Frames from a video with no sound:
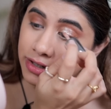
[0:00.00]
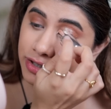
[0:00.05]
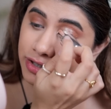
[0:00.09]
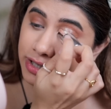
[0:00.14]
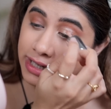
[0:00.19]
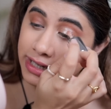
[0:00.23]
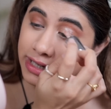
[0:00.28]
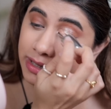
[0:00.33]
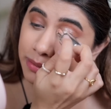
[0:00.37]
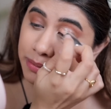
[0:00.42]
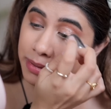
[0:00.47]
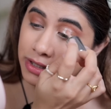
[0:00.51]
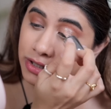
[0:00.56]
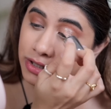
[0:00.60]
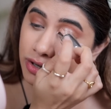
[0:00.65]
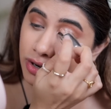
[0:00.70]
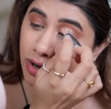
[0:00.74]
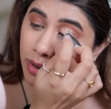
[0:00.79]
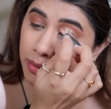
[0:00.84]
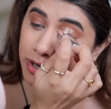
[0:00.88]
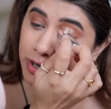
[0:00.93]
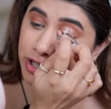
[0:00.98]
It really depends
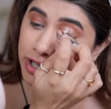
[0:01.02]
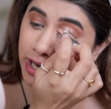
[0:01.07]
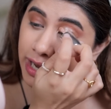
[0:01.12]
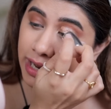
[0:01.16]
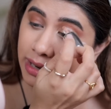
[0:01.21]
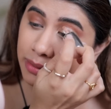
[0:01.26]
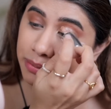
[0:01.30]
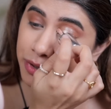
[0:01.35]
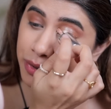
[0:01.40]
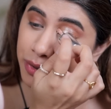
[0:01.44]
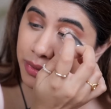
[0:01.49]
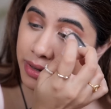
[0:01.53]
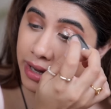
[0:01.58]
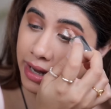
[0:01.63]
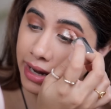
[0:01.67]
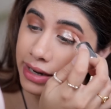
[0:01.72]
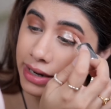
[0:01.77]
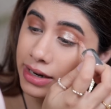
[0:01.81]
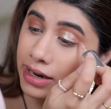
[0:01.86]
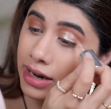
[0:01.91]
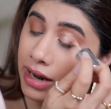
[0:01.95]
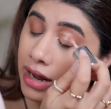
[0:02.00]
on how much help you
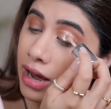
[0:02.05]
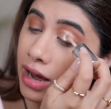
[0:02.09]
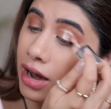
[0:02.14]
get,